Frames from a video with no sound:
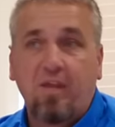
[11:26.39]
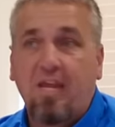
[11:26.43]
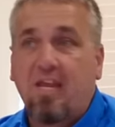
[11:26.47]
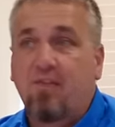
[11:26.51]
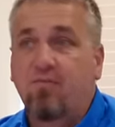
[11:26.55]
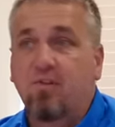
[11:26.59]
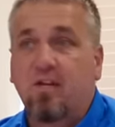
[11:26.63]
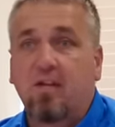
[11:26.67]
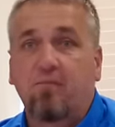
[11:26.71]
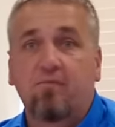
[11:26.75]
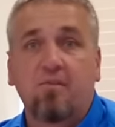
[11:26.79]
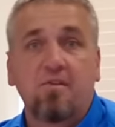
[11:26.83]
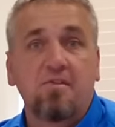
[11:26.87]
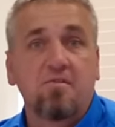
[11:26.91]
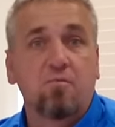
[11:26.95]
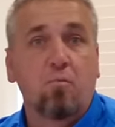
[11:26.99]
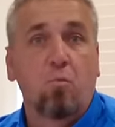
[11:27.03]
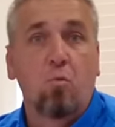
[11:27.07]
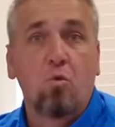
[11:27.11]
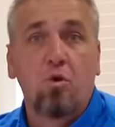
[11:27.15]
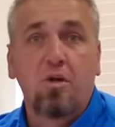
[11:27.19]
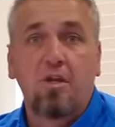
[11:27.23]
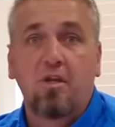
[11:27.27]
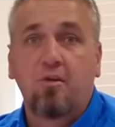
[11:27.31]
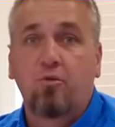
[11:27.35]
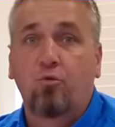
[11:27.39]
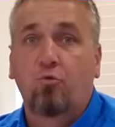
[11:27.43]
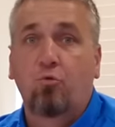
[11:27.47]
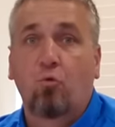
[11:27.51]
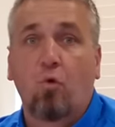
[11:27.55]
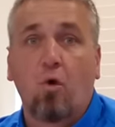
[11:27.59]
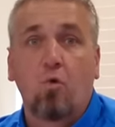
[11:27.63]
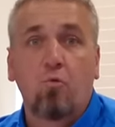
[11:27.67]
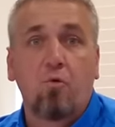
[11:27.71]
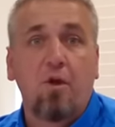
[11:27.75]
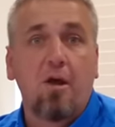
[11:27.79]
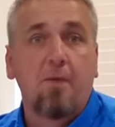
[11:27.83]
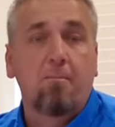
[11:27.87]
Even if it's wooded,
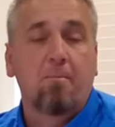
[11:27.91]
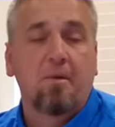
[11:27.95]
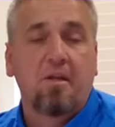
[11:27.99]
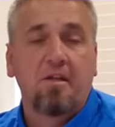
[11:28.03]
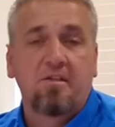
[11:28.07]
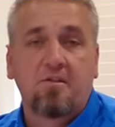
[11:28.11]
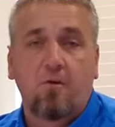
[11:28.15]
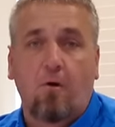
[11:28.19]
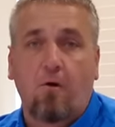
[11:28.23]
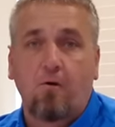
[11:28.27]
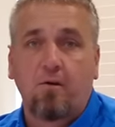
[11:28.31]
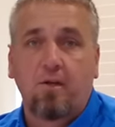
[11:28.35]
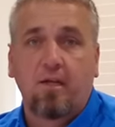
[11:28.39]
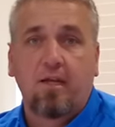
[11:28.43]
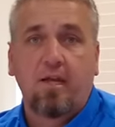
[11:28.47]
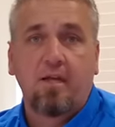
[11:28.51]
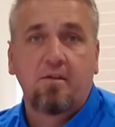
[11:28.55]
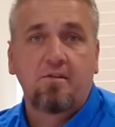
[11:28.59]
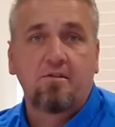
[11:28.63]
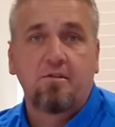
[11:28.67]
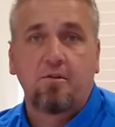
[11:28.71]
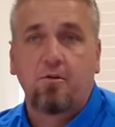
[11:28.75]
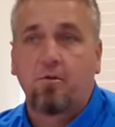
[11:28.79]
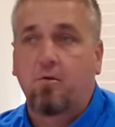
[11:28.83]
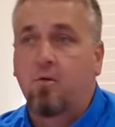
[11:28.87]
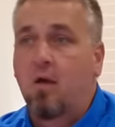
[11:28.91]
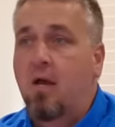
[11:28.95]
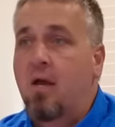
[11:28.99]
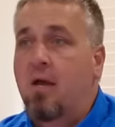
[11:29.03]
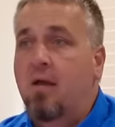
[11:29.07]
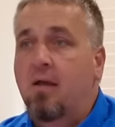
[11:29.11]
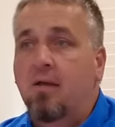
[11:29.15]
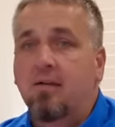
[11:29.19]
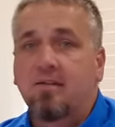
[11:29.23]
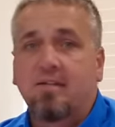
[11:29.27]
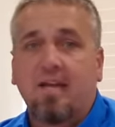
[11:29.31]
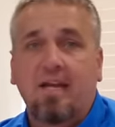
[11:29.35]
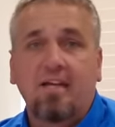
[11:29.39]
grown up, and it's hard to get to,
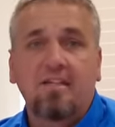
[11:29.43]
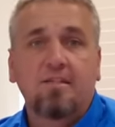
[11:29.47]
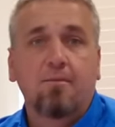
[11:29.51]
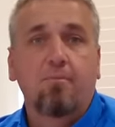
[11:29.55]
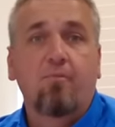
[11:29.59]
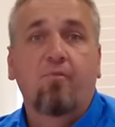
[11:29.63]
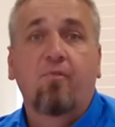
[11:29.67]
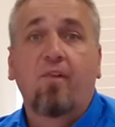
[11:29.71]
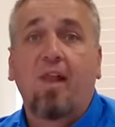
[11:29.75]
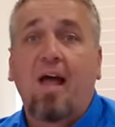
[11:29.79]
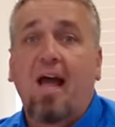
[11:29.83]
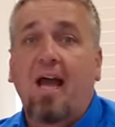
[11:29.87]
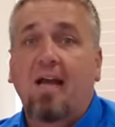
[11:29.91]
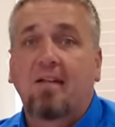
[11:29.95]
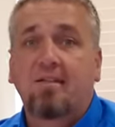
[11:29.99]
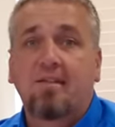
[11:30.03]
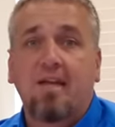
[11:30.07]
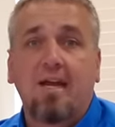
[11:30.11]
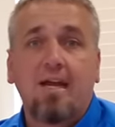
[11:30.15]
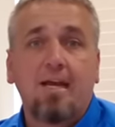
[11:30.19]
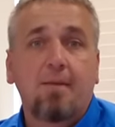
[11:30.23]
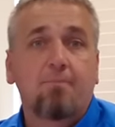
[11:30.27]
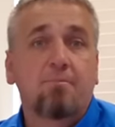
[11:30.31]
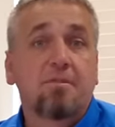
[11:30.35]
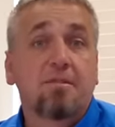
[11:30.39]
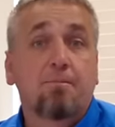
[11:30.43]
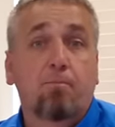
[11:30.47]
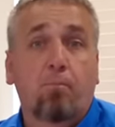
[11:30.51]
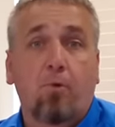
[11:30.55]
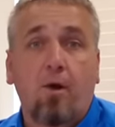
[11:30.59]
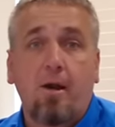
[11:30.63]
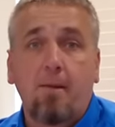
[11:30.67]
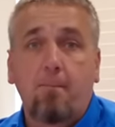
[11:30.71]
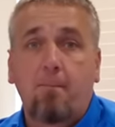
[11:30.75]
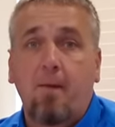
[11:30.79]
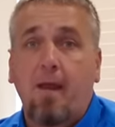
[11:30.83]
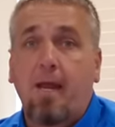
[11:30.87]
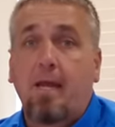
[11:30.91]
take some flag tape,
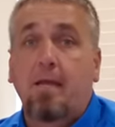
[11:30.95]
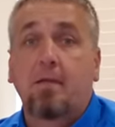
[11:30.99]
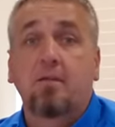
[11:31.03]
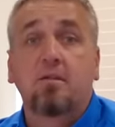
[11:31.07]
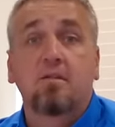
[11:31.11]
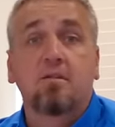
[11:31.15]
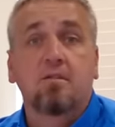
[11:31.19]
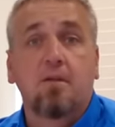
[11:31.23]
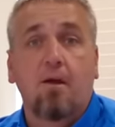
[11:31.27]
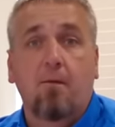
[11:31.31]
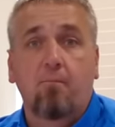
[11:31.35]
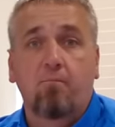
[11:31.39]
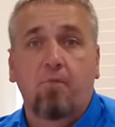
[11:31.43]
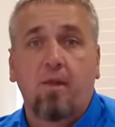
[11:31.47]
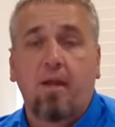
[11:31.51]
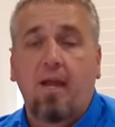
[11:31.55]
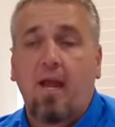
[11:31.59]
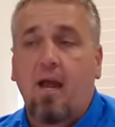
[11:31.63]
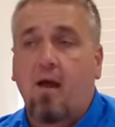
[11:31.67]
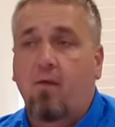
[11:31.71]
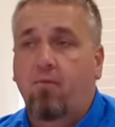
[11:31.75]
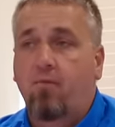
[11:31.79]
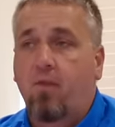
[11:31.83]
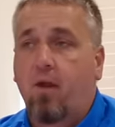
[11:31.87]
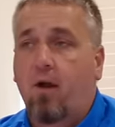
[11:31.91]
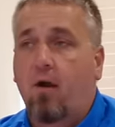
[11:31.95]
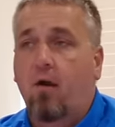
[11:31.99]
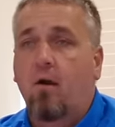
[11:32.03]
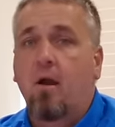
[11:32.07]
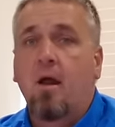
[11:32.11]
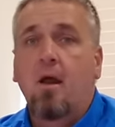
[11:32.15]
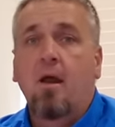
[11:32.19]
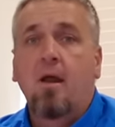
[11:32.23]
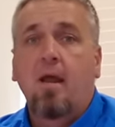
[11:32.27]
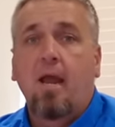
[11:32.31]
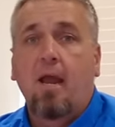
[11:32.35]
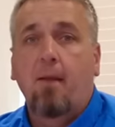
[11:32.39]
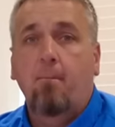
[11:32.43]
spray paint, something out there,
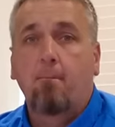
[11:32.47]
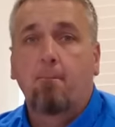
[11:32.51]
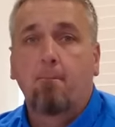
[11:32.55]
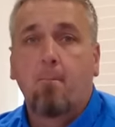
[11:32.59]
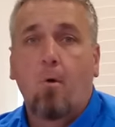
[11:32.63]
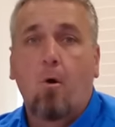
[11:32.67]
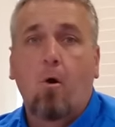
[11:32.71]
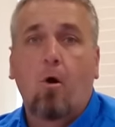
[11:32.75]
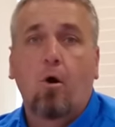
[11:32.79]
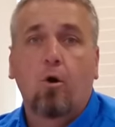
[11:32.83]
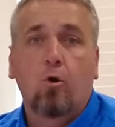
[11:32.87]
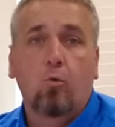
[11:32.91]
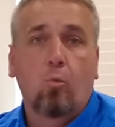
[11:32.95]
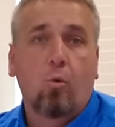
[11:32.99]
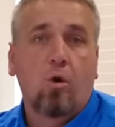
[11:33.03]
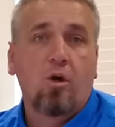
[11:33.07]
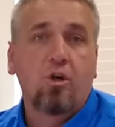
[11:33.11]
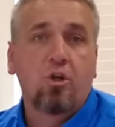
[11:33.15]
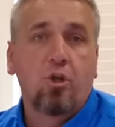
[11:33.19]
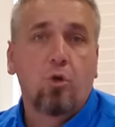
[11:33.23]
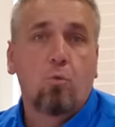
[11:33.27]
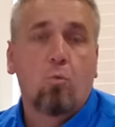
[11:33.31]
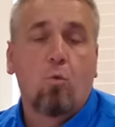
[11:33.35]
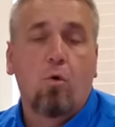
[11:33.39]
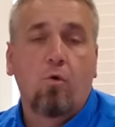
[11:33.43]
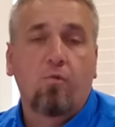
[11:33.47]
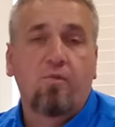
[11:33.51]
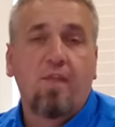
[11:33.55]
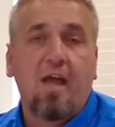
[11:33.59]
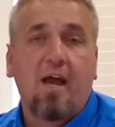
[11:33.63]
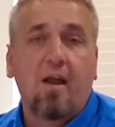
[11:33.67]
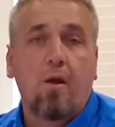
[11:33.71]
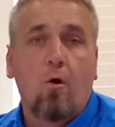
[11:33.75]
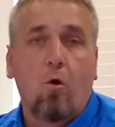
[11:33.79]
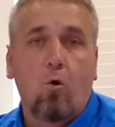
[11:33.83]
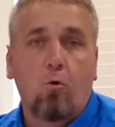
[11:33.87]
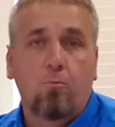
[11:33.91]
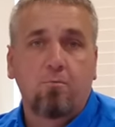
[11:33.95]
and mark where you want
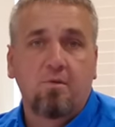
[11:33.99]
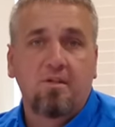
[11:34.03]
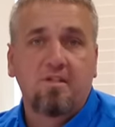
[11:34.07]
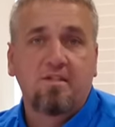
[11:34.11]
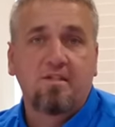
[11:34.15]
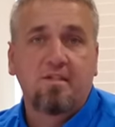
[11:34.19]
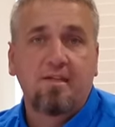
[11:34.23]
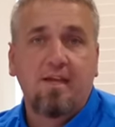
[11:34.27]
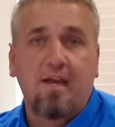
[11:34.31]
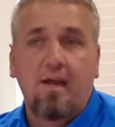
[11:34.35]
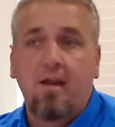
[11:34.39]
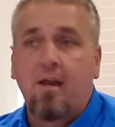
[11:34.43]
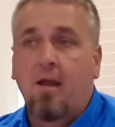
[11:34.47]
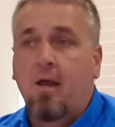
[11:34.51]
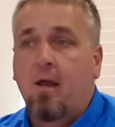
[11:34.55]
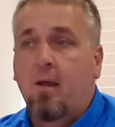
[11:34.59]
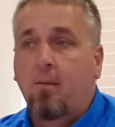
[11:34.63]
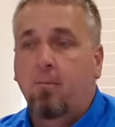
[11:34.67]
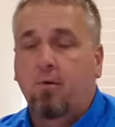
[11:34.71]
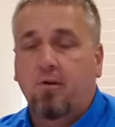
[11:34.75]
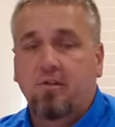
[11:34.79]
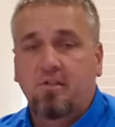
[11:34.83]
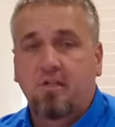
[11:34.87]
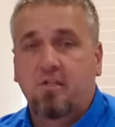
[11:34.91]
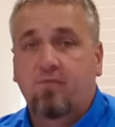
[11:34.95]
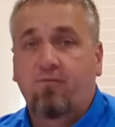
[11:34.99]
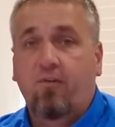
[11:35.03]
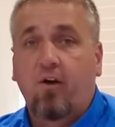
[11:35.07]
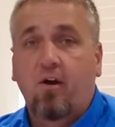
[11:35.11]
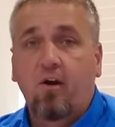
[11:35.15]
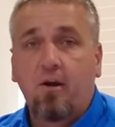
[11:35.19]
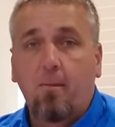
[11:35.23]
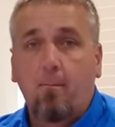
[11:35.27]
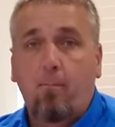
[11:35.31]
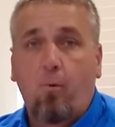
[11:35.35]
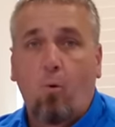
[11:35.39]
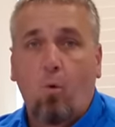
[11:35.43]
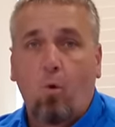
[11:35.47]
that home to sit because it's
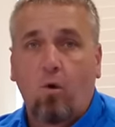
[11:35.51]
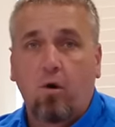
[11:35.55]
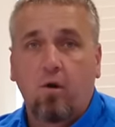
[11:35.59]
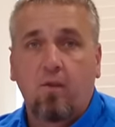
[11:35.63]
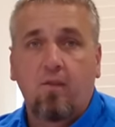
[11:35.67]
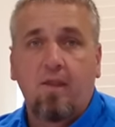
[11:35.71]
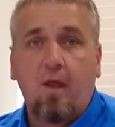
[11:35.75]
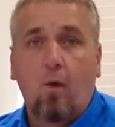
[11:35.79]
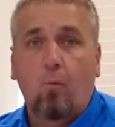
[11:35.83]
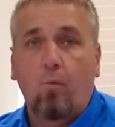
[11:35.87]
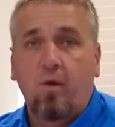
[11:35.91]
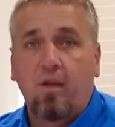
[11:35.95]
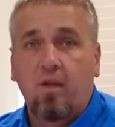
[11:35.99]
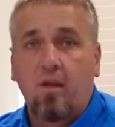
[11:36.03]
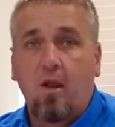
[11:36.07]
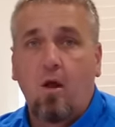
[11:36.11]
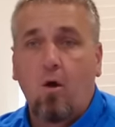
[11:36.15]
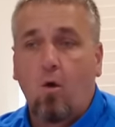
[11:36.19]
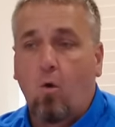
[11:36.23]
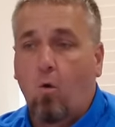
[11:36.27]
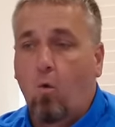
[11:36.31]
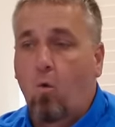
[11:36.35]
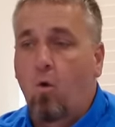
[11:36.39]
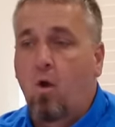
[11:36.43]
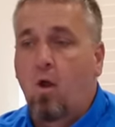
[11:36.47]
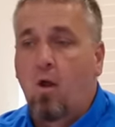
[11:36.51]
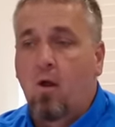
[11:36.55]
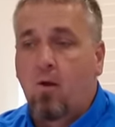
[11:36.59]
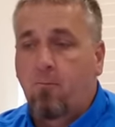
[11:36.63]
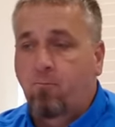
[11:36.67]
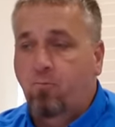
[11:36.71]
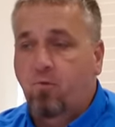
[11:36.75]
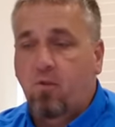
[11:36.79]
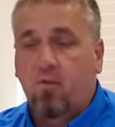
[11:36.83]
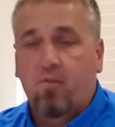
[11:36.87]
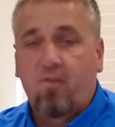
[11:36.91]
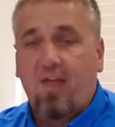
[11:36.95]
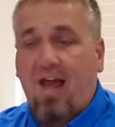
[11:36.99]
very important that we know
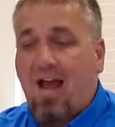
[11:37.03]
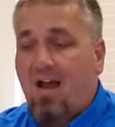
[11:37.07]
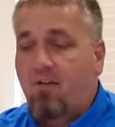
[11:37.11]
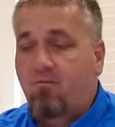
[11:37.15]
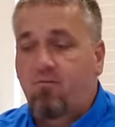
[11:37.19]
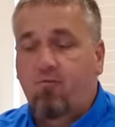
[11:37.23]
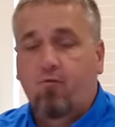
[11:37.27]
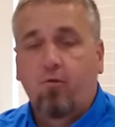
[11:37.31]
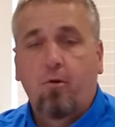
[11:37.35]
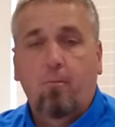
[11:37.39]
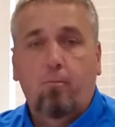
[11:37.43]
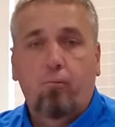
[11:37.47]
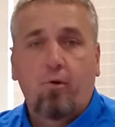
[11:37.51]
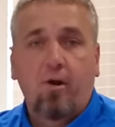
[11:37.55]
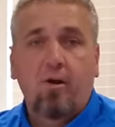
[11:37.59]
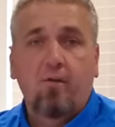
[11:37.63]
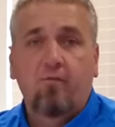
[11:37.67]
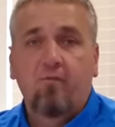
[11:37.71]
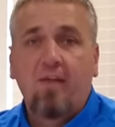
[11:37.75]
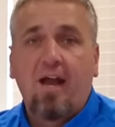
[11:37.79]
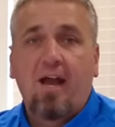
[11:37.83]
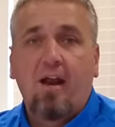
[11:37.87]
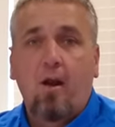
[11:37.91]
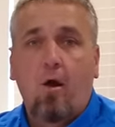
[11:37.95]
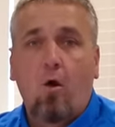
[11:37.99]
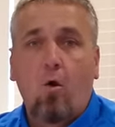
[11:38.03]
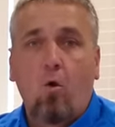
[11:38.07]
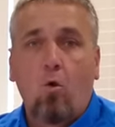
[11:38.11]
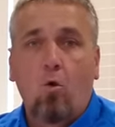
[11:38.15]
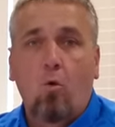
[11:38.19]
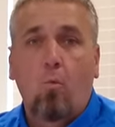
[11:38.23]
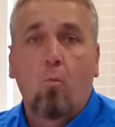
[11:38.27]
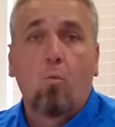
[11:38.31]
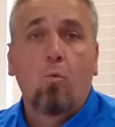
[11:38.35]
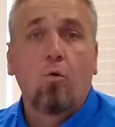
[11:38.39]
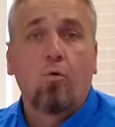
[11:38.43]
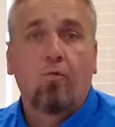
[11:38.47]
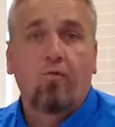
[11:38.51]
that footprint of that
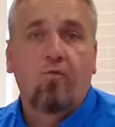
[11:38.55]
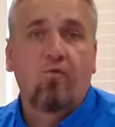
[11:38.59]
home will